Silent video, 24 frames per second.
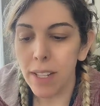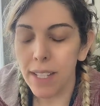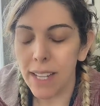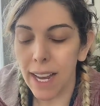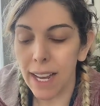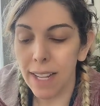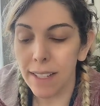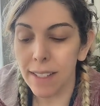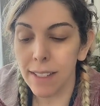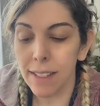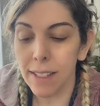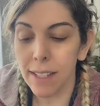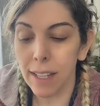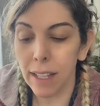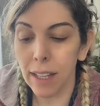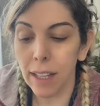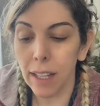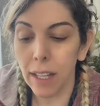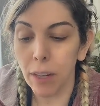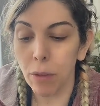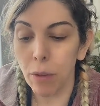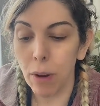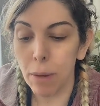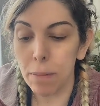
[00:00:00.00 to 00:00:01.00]
Maud's hand
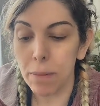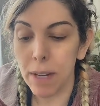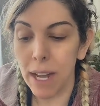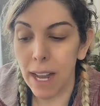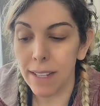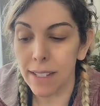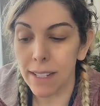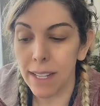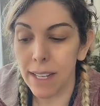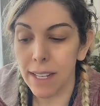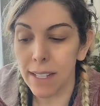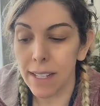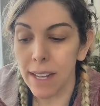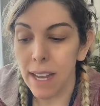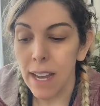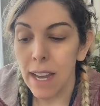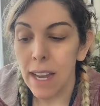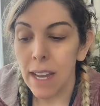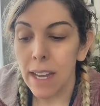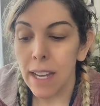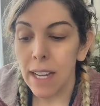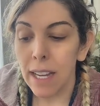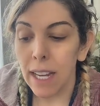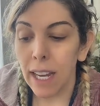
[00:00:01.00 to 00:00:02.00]
suddenly gripped
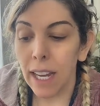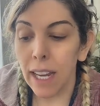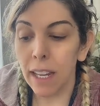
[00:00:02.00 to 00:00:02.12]
Essie's.